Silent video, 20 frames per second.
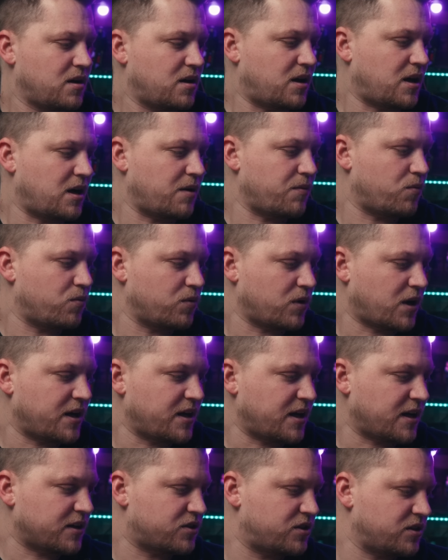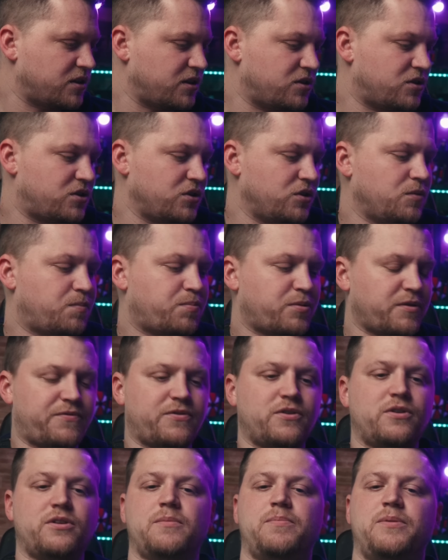I actually do
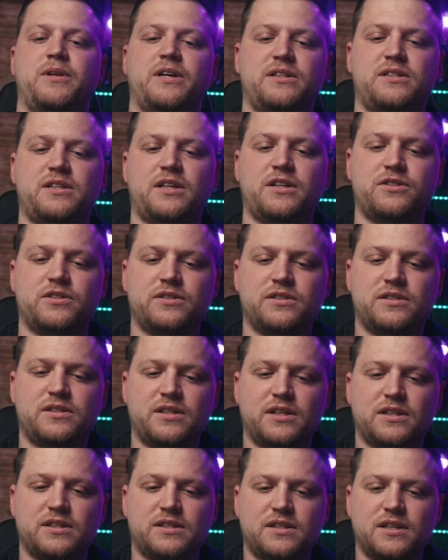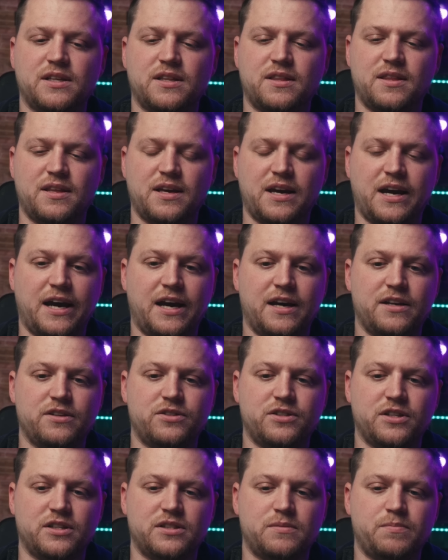prefer the PlayStation sticks to that,
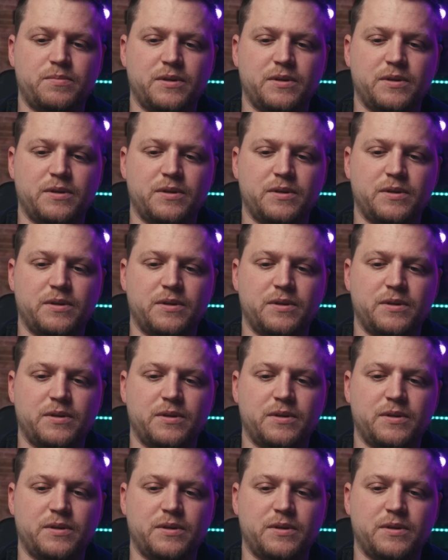just